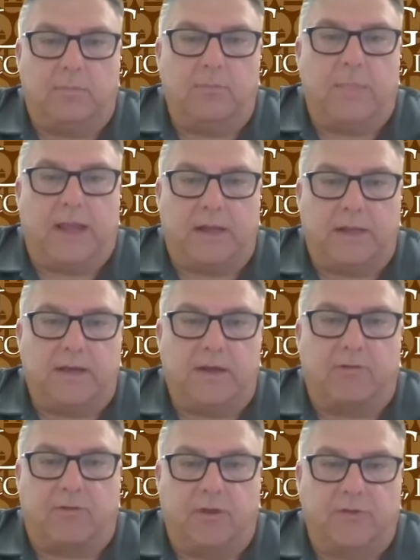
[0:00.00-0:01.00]
make a
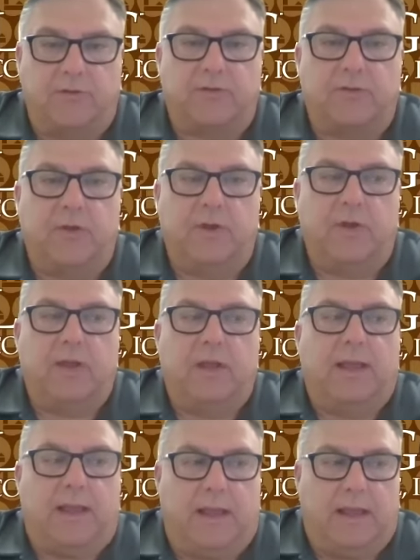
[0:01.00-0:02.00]
difference
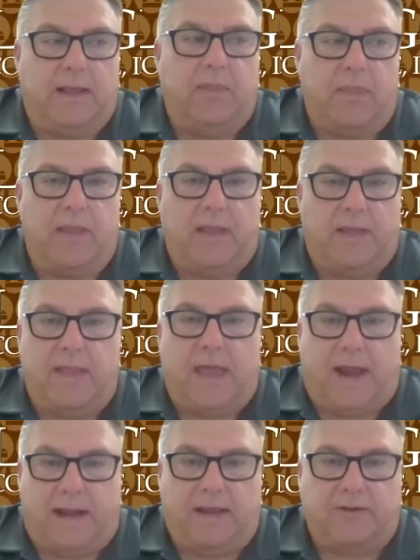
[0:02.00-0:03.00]
in
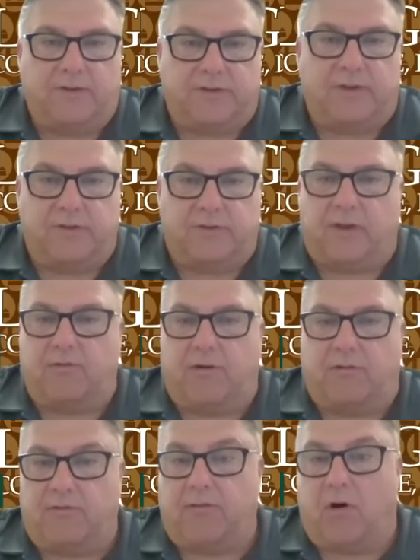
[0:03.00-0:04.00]
that instance of
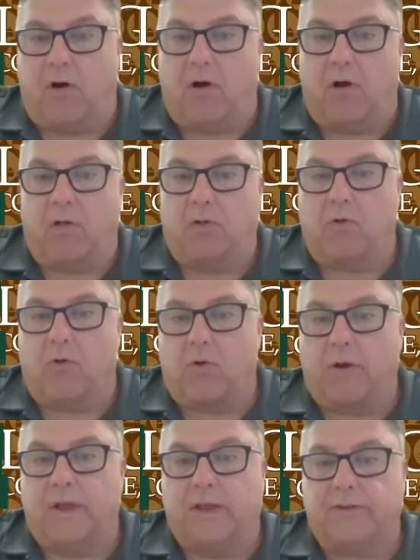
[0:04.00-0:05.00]
a fall
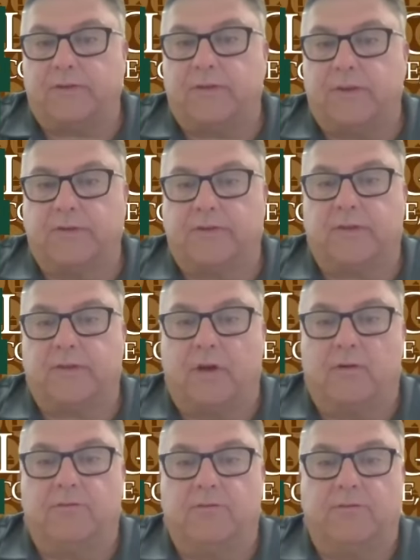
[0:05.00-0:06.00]
or instance
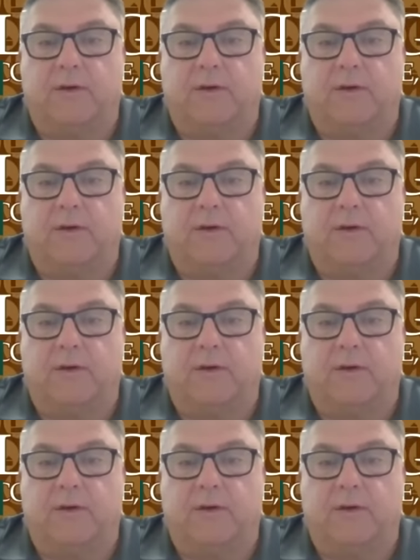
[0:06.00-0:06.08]
of